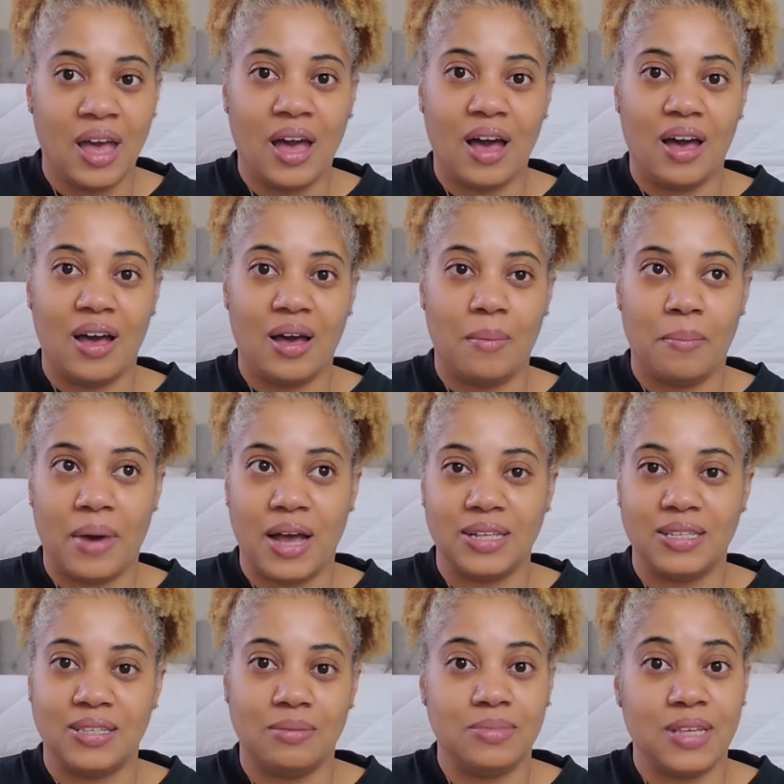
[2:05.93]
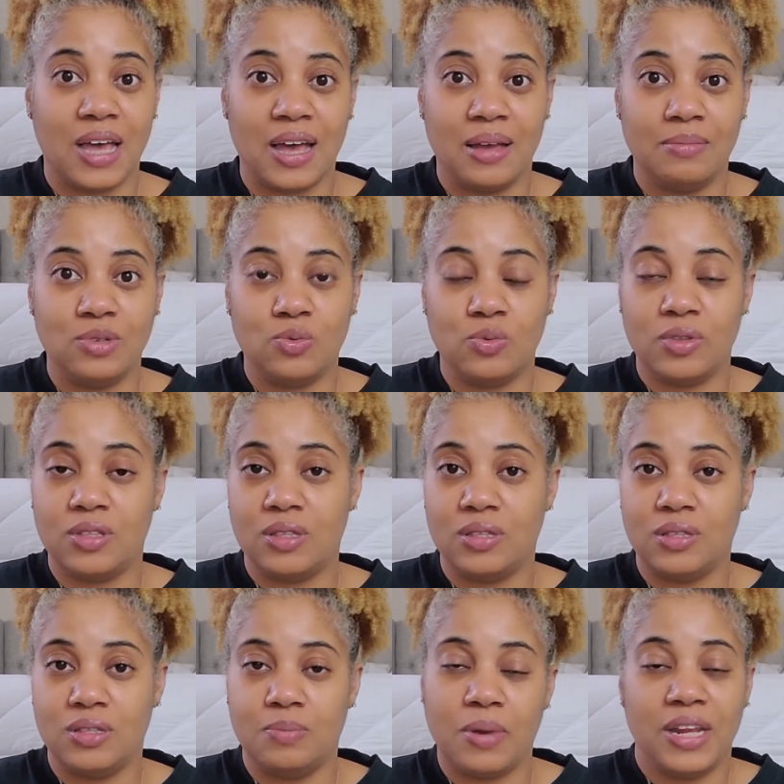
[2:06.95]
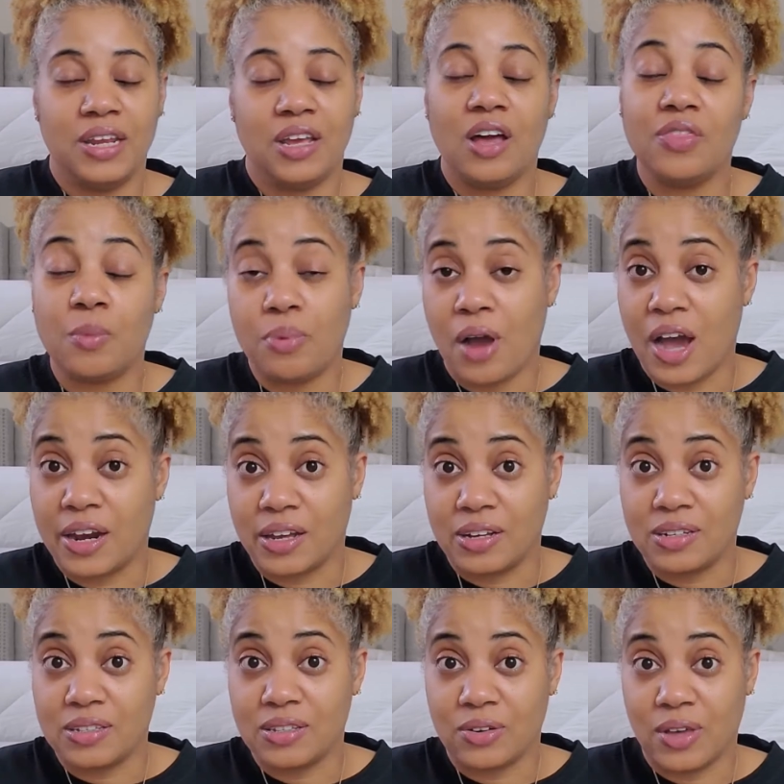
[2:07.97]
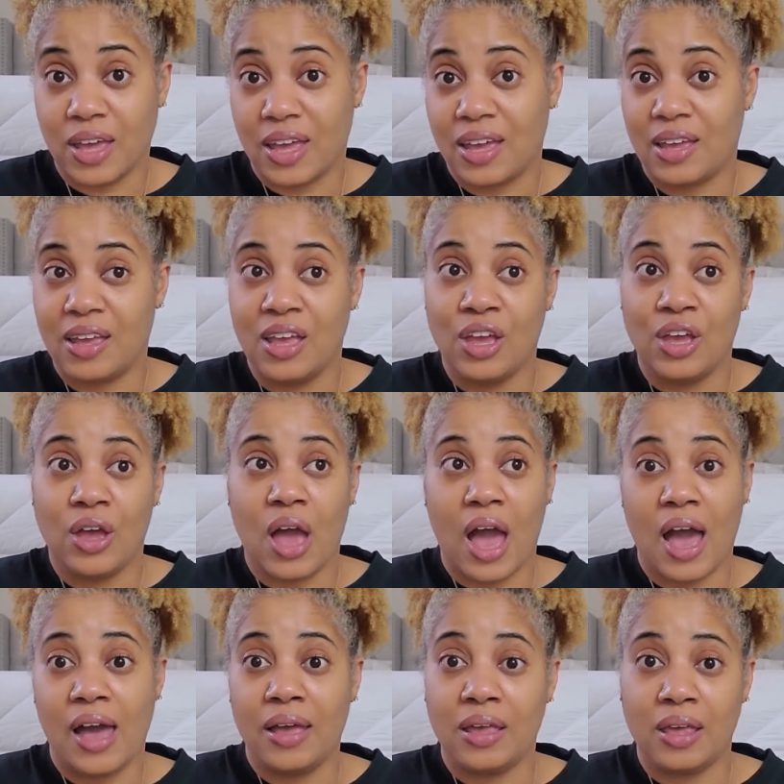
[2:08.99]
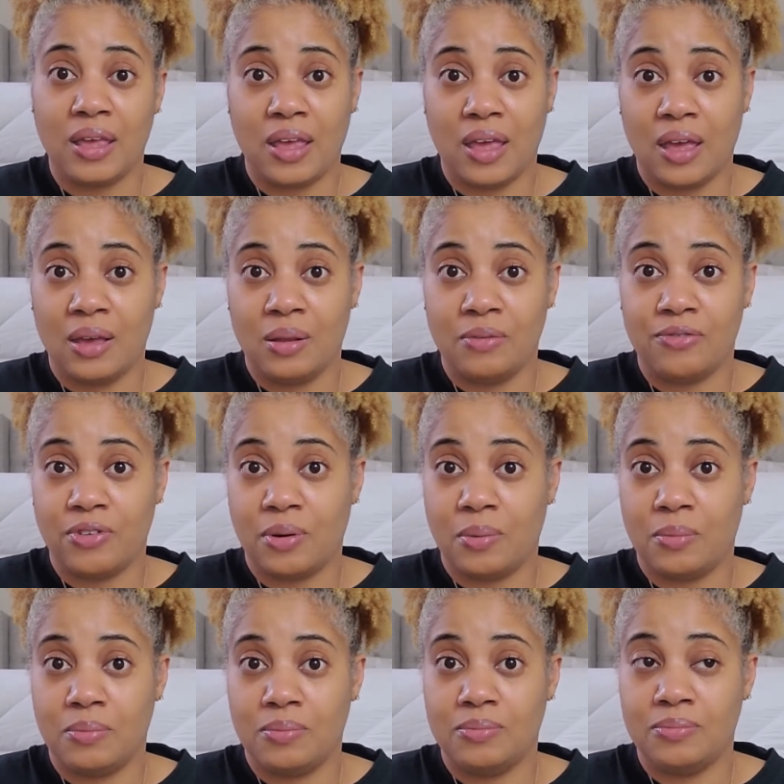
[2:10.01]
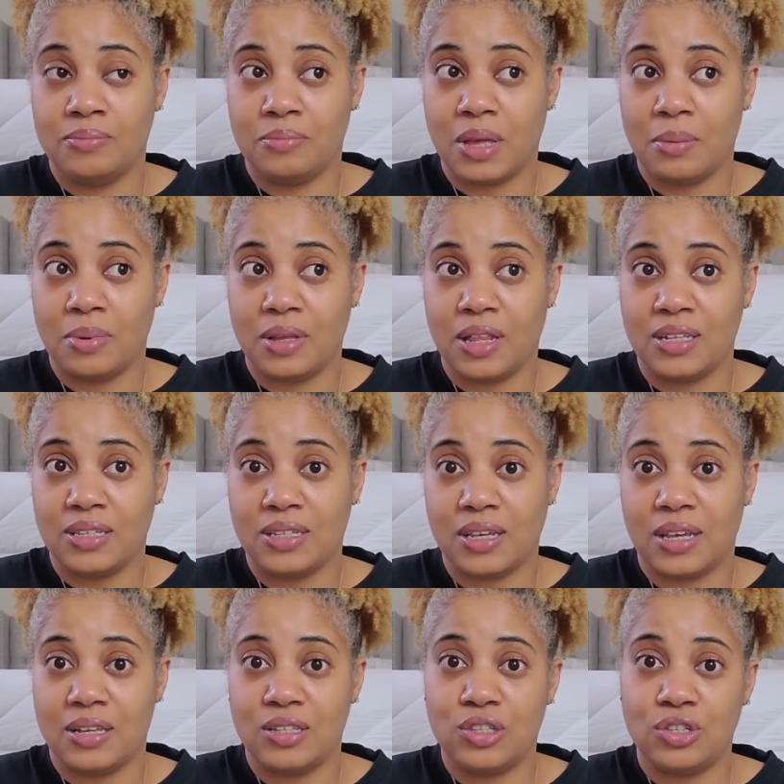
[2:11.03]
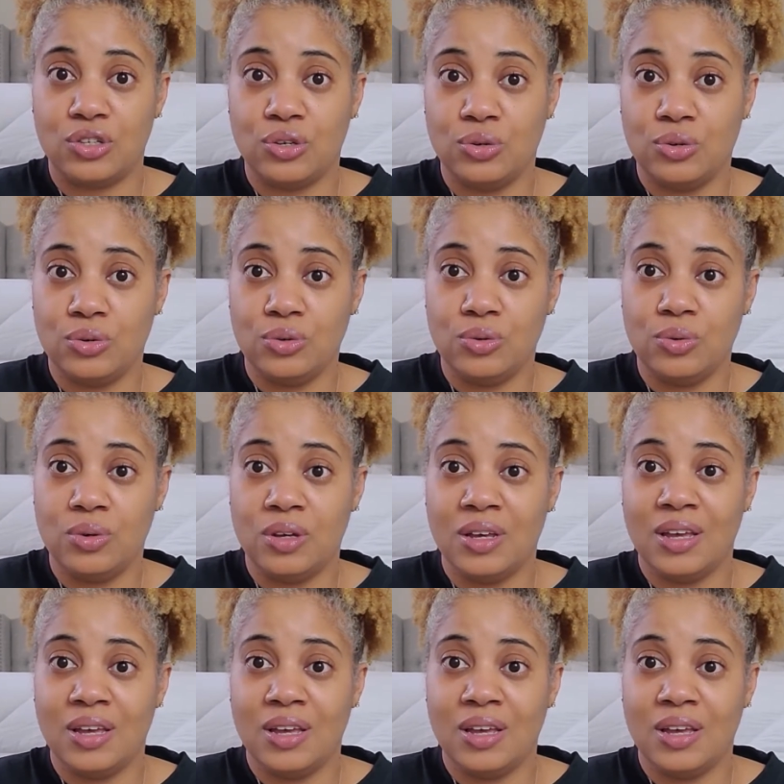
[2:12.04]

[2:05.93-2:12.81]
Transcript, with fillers: Um, by sometimes with depending on the product, okay, I can get from maybe let's say two,